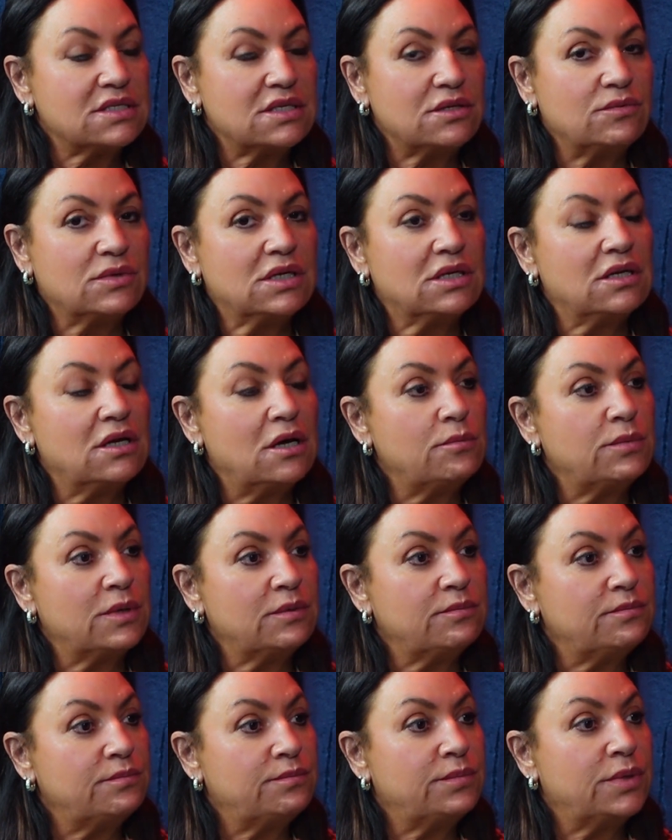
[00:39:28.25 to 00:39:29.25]
He would lob a
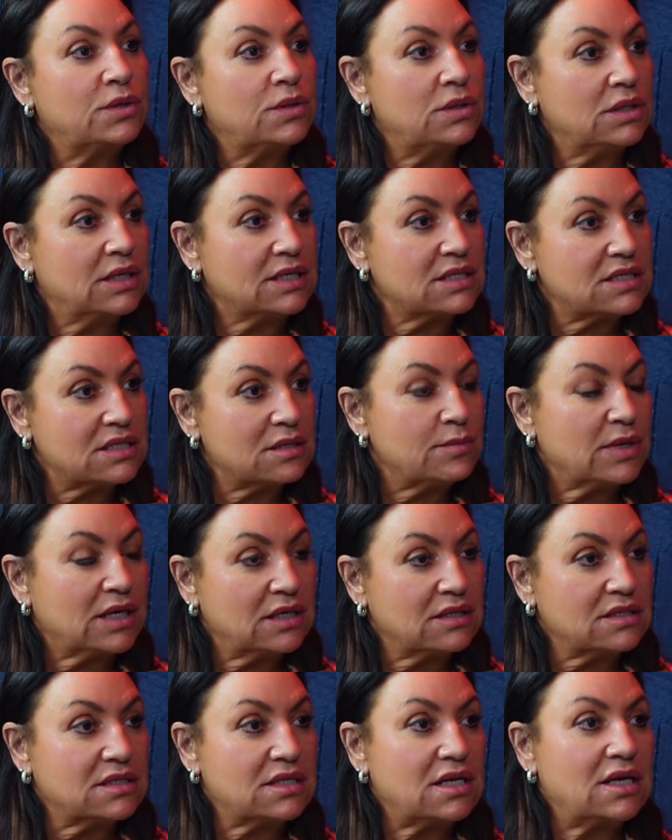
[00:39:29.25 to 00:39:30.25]
ball into the middle
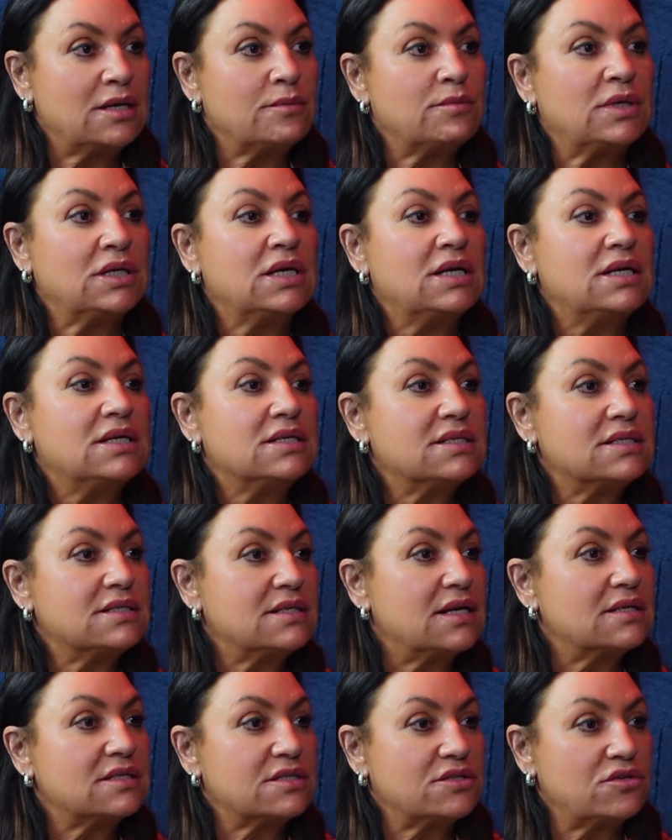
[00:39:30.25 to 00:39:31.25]
of the table to
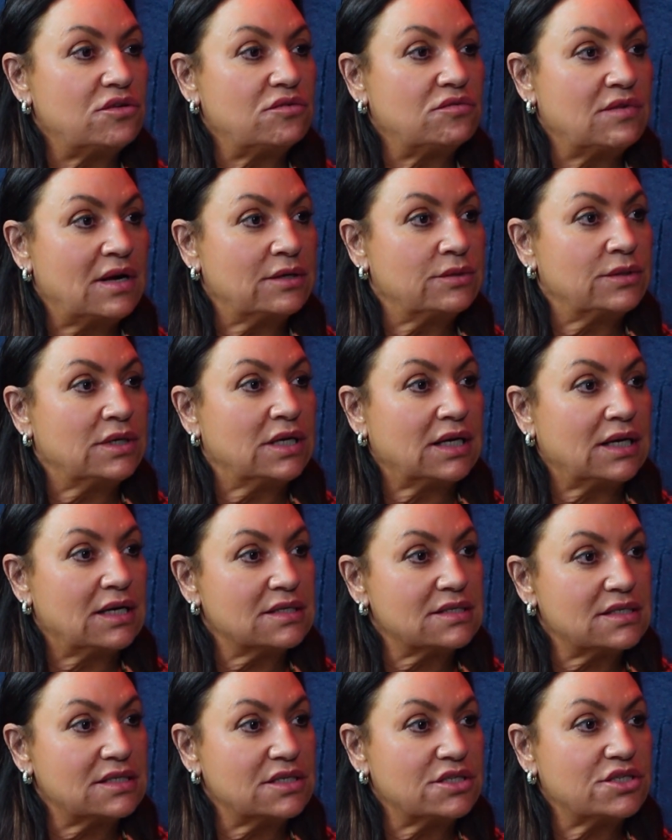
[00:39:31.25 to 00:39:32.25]
set us all rowing
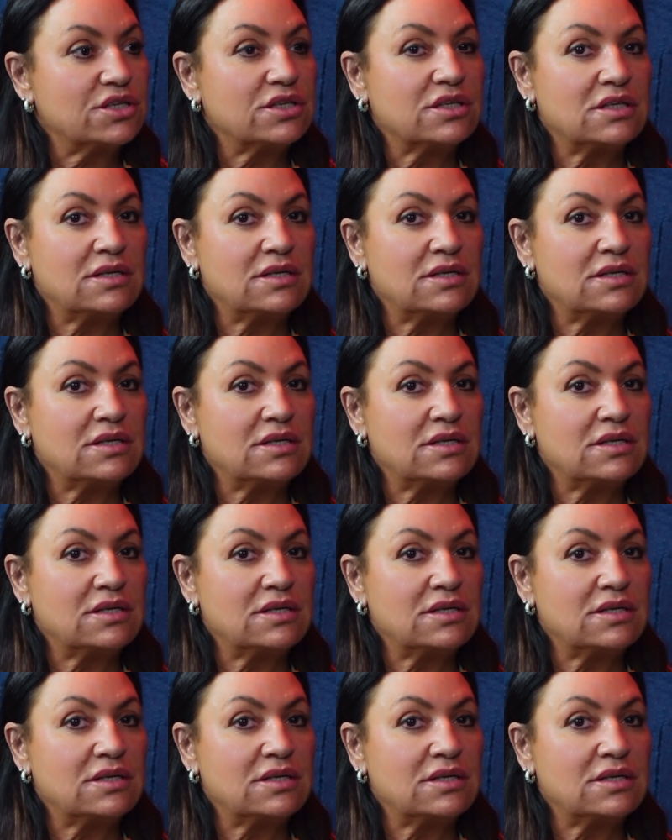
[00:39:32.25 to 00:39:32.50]
against each other.